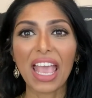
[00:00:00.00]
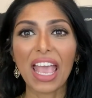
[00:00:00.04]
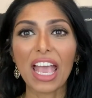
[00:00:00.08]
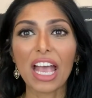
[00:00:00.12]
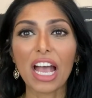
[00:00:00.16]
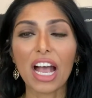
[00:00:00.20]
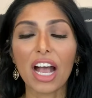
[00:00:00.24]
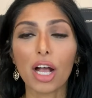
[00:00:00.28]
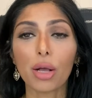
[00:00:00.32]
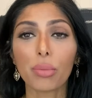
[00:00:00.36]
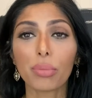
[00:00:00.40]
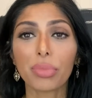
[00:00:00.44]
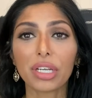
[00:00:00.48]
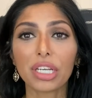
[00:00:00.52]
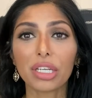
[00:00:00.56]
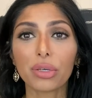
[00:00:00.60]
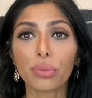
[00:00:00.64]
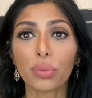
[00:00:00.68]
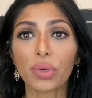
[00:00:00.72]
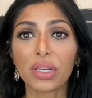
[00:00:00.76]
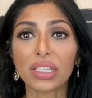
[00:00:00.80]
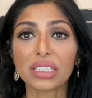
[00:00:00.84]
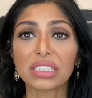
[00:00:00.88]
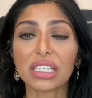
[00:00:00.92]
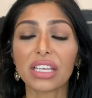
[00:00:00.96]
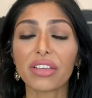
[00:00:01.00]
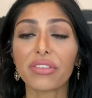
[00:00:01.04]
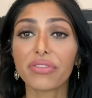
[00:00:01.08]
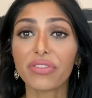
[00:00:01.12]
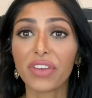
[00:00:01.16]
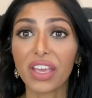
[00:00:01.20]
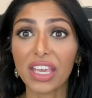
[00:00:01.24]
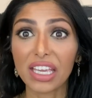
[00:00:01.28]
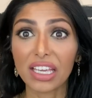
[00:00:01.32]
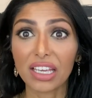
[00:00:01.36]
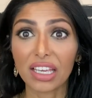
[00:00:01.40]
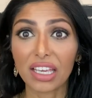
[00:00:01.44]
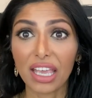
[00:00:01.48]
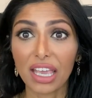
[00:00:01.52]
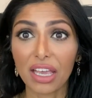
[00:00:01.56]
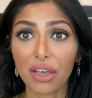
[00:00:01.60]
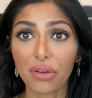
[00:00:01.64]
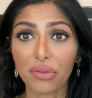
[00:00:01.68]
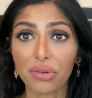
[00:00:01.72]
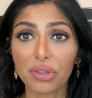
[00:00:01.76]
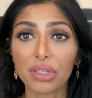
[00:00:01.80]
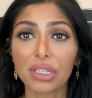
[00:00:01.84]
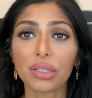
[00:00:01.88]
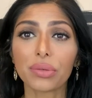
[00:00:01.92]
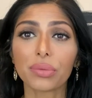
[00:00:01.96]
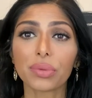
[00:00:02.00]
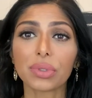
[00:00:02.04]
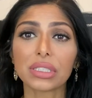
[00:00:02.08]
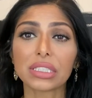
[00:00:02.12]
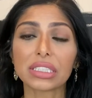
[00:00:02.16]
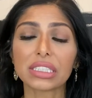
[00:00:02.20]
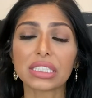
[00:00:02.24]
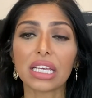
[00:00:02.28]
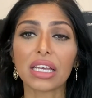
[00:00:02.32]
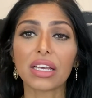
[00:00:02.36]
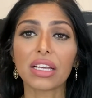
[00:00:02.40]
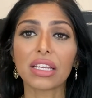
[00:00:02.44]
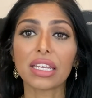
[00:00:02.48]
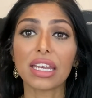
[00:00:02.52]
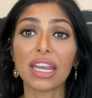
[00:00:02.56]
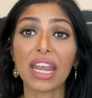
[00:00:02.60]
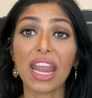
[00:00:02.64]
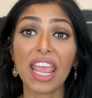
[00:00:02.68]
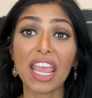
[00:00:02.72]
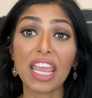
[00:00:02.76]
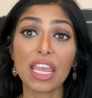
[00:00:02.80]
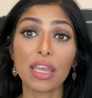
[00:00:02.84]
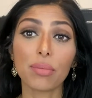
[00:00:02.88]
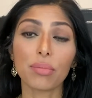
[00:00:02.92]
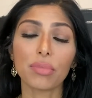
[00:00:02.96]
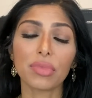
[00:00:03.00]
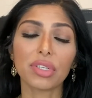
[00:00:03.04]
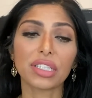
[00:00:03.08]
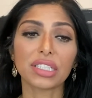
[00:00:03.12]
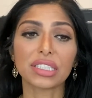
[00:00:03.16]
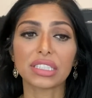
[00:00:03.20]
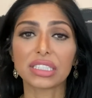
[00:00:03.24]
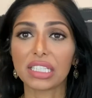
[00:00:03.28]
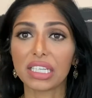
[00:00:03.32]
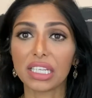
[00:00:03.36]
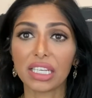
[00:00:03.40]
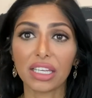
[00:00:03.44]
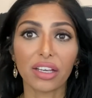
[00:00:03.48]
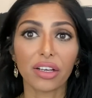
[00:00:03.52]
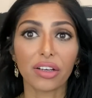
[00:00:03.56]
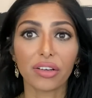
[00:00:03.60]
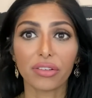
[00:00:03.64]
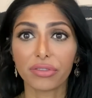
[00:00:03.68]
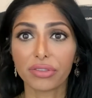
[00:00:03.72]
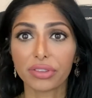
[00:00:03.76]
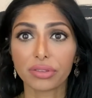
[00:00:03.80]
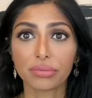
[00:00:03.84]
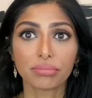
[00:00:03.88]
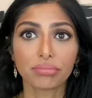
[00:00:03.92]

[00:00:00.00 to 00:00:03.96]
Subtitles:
But it was a fake account. It was named the city of